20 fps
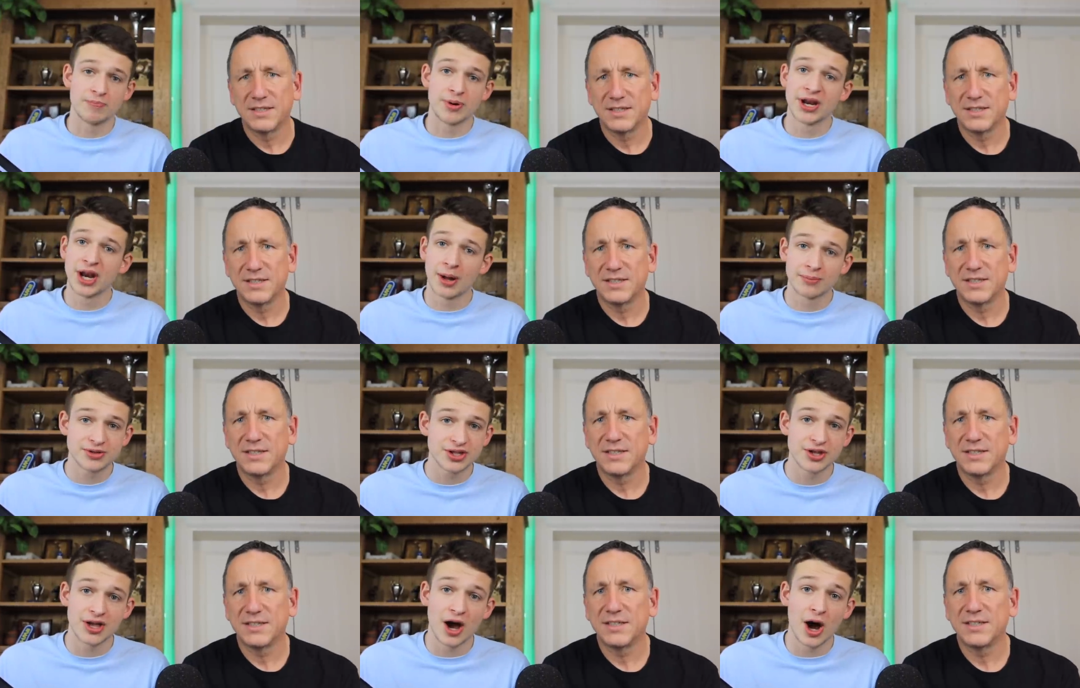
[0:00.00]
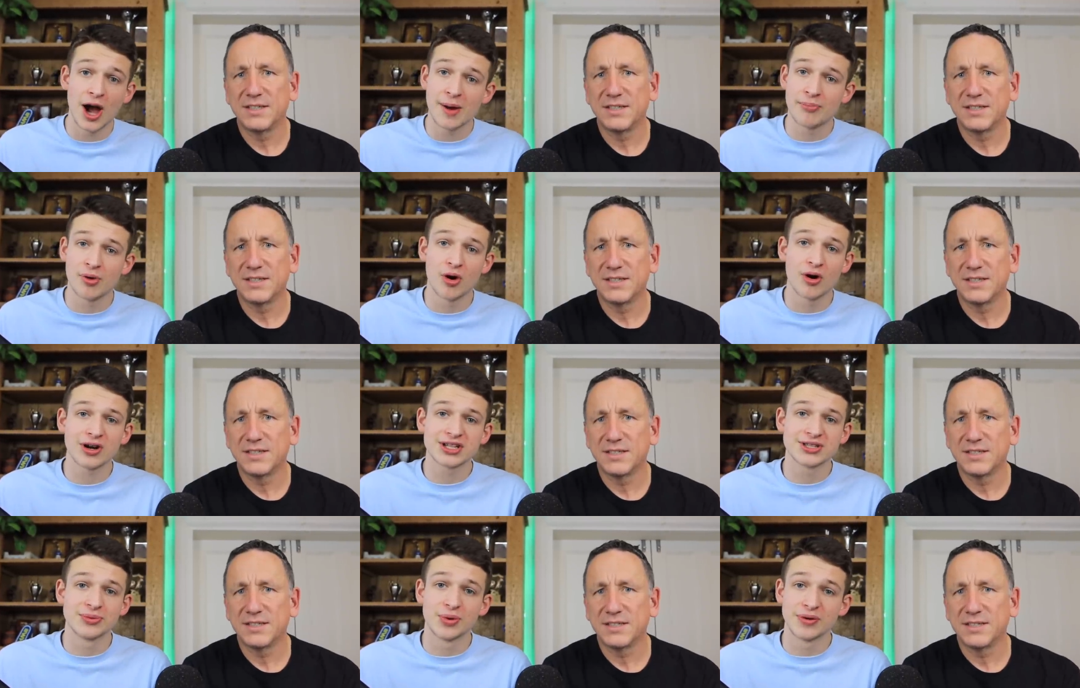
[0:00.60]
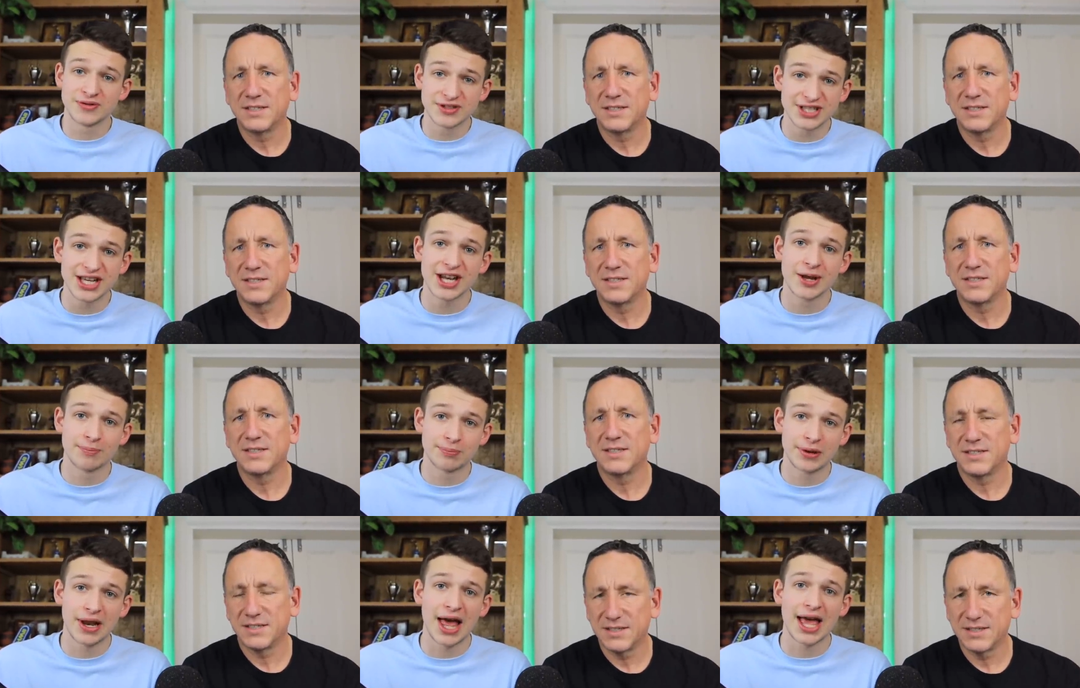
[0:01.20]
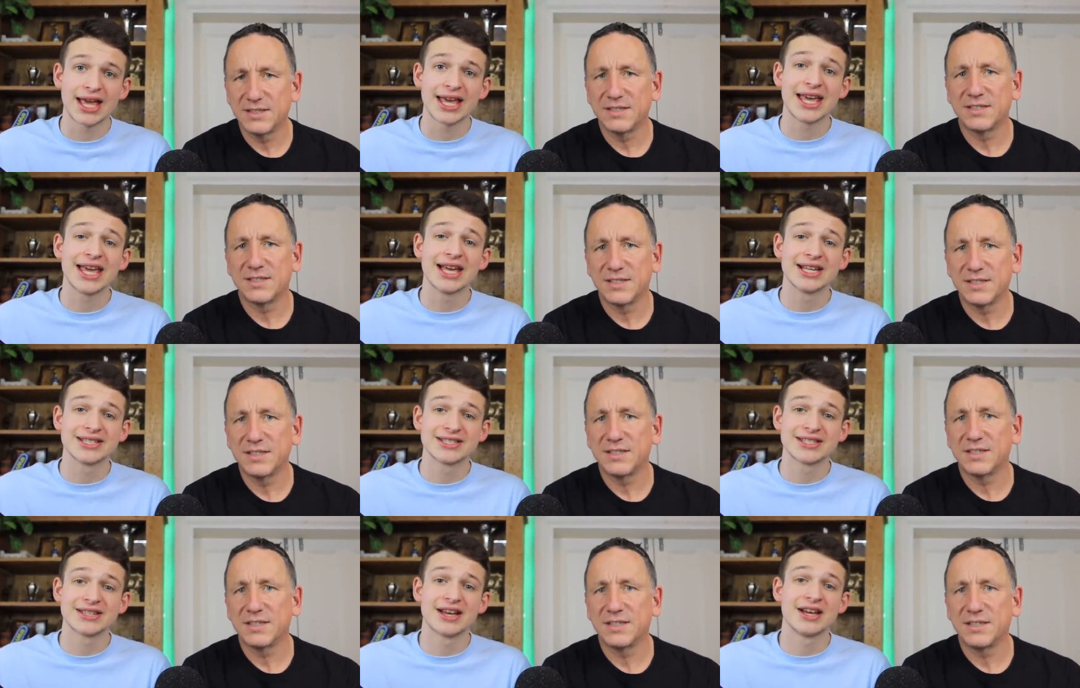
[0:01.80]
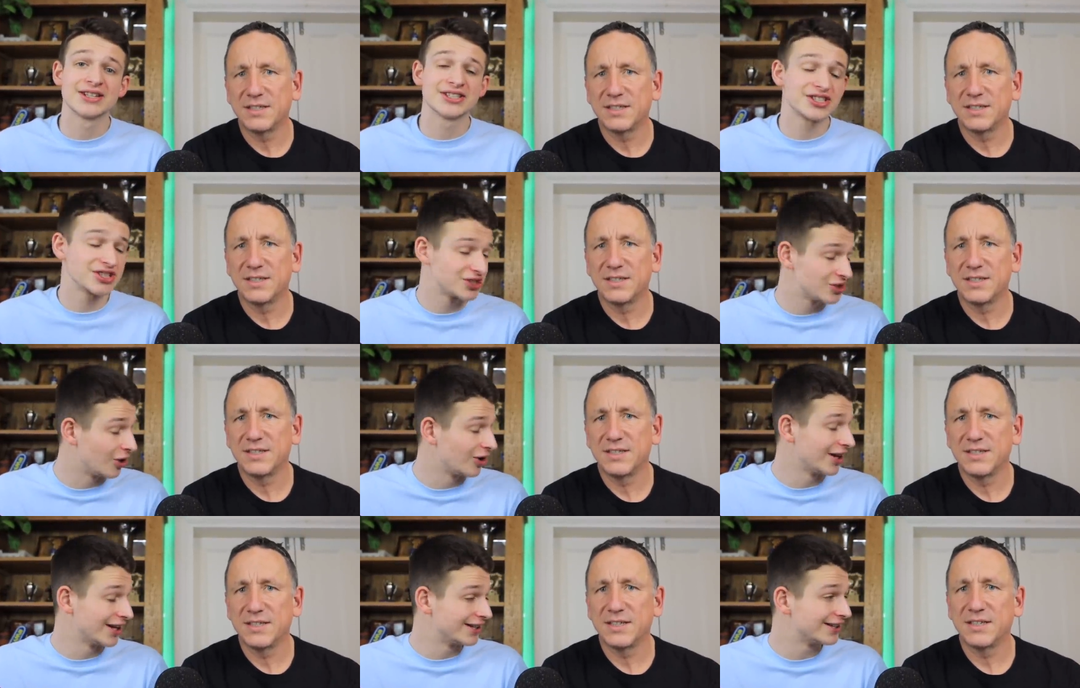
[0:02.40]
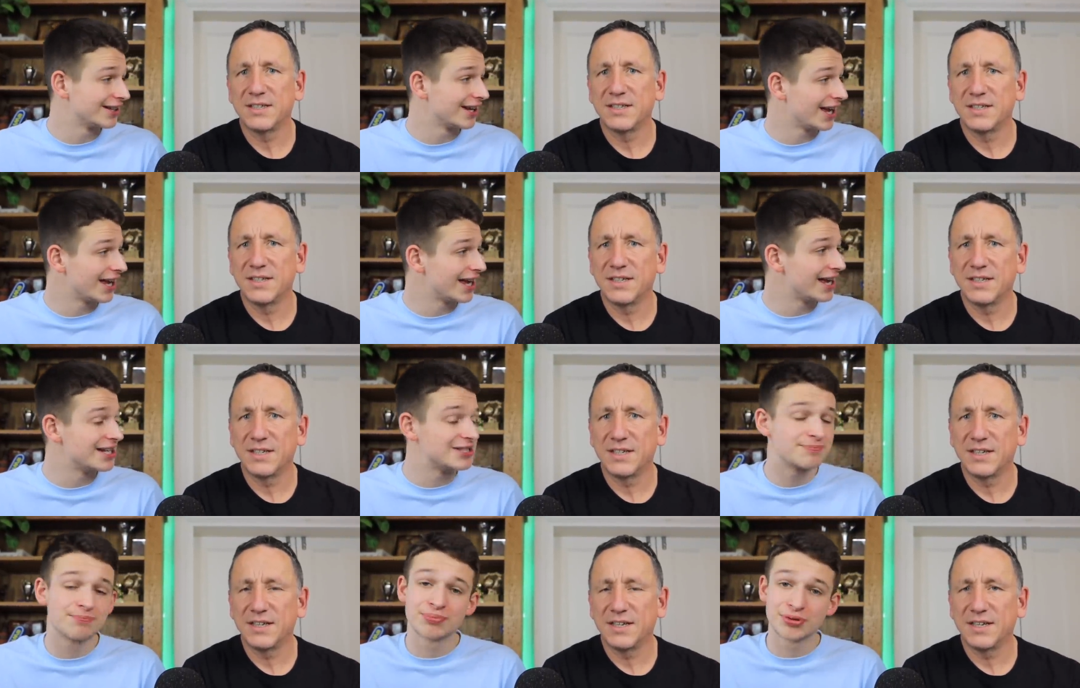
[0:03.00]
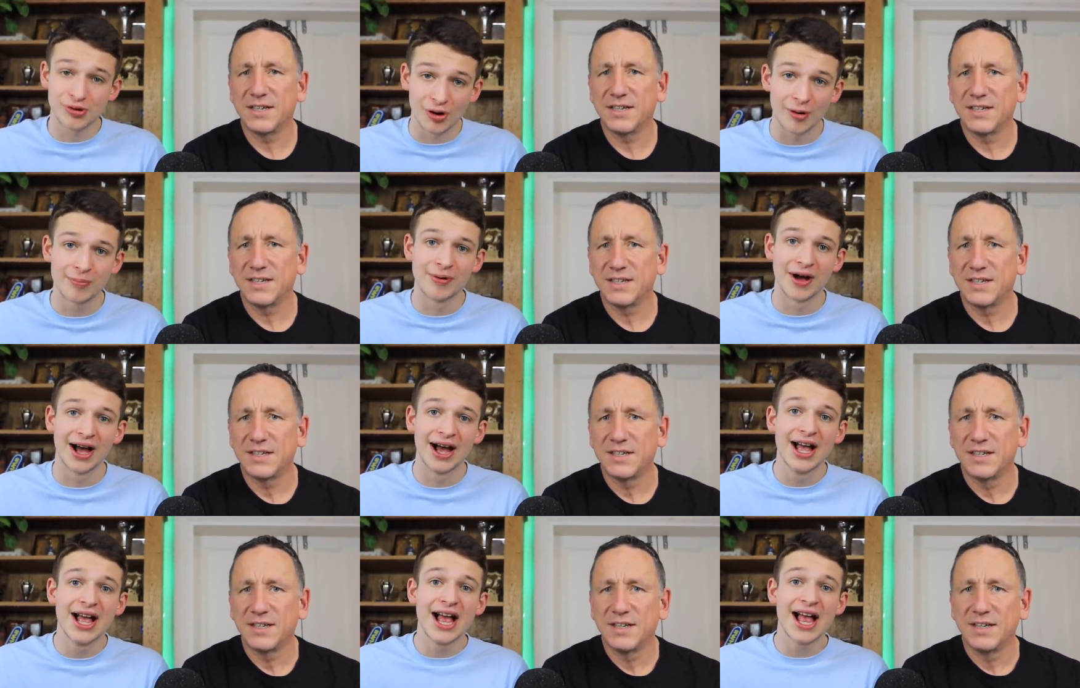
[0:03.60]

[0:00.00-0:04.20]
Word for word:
Speaker 1: been up to the Ibrox and we've seen him play. He is solid. He is proper.